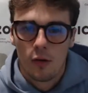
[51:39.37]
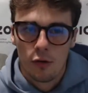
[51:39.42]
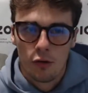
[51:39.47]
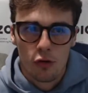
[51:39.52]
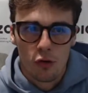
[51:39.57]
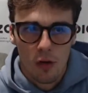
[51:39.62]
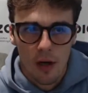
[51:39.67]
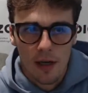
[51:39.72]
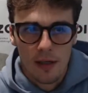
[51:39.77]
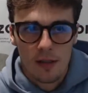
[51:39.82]

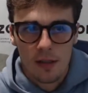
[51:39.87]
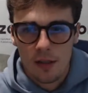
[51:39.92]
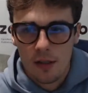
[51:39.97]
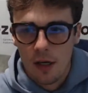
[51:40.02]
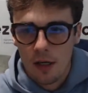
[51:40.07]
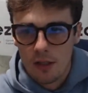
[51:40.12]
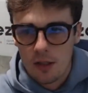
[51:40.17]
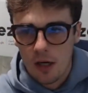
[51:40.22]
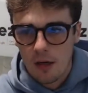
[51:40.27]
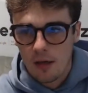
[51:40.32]
tried to
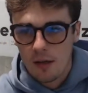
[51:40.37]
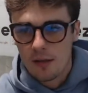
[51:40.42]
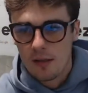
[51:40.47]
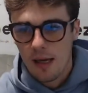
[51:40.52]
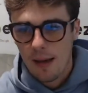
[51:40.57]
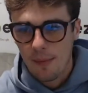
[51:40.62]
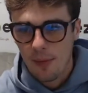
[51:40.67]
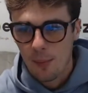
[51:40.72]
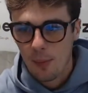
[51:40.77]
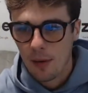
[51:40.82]
touch on in
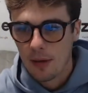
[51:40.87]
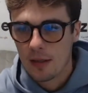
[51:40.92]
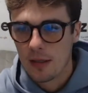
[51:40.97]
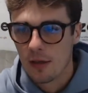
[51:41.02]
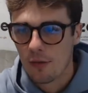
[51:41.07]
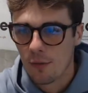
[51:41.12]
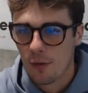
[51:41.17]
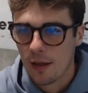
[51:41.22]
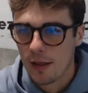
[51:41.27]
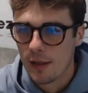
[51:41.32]
depth, but
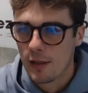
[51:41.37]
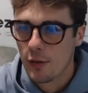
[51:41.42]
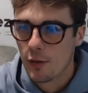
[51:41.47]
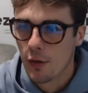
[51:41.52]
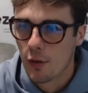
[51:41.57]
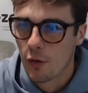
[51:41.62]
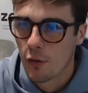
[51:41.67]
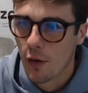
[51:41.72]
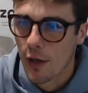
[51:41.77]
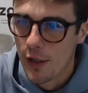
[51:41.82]
didn't really
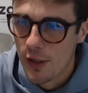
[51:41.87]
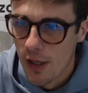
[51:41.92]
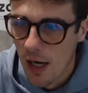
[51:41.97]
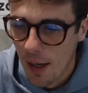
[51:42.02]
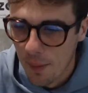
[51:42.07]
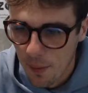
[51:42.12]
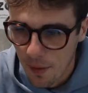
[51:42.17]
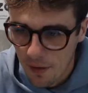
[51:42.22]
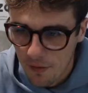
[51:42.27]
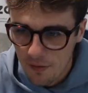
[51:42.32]
do a great
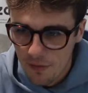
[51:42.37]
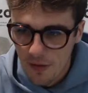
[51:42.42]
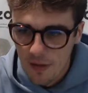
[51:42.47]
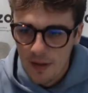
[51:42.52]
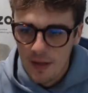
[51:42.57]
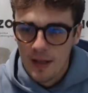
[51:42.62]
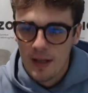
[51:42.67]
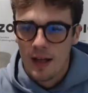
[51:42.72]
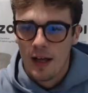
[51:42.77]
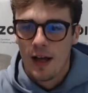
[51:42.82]
job of.
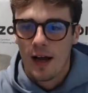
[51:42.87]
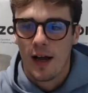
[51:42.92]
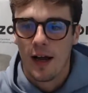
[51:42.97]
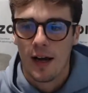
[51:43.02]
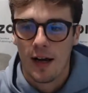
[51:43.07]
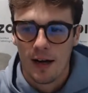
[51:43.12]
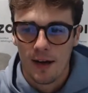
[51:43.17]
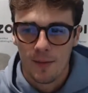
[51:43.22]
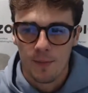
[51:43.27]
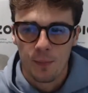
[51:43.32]

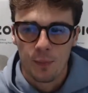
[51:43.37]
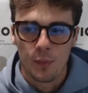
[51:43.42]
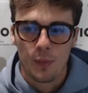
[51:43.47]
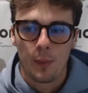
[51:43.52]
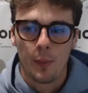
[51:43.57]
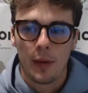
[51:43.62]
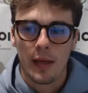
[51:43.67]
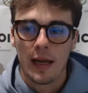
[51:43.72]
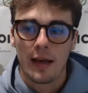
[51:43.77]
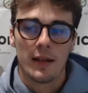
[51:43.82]

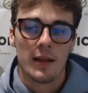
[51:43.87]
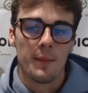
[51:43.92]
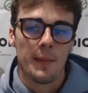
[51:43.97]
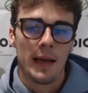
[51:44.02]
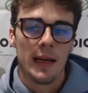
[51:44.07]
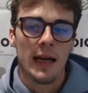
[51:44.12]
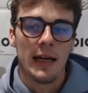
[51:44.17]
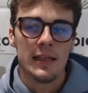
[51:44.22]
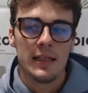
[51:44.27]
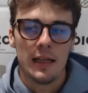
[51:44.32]
But yeah, the main
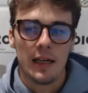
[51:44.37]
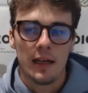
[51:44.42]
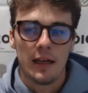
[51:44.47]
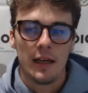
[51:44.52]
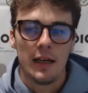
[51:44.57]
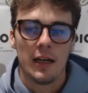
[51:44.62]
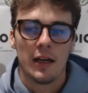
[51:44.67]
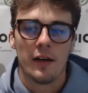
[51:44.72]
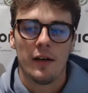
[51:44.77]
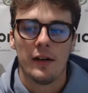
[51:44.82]
idea
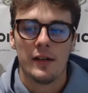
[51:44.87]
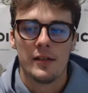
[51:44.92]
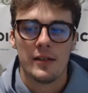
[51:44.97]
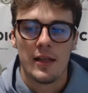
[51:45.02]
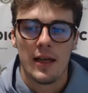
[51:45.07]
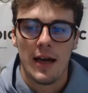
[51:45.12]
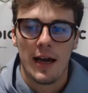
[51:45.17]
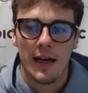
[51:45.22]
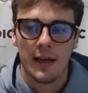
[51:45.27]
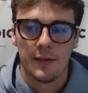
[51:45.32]
here is
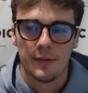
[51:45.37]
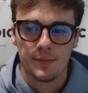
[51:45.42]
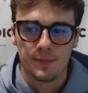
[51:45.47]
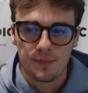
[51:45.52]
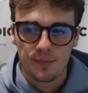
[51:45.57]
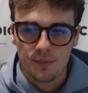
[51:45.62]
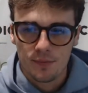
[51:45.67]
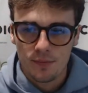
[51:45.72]
that